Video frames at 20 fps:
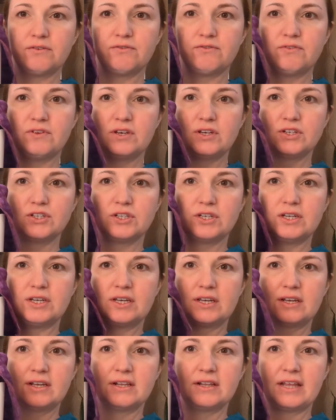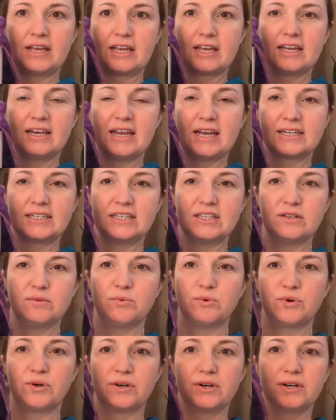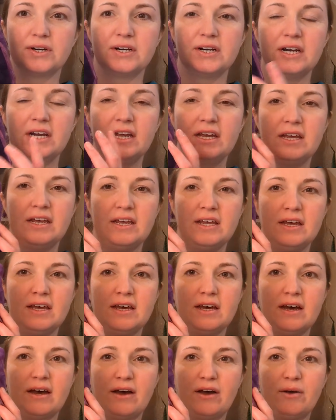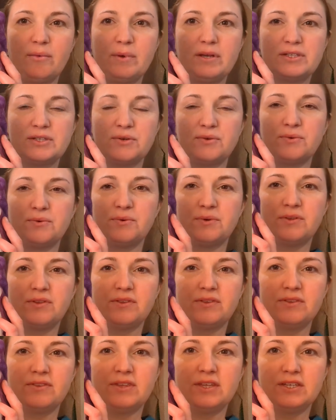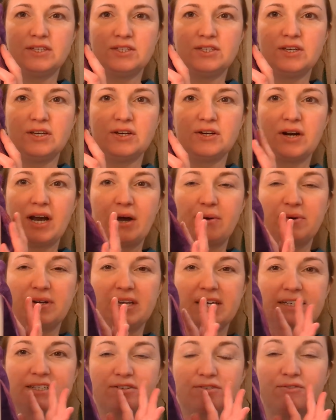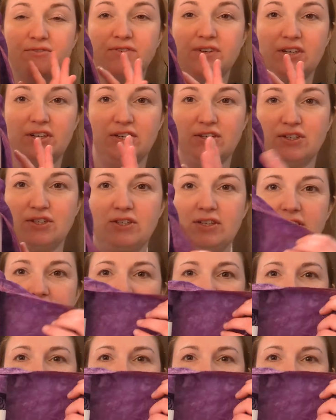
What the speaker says: finishing, like connecting the border. And so this year I would like to finish this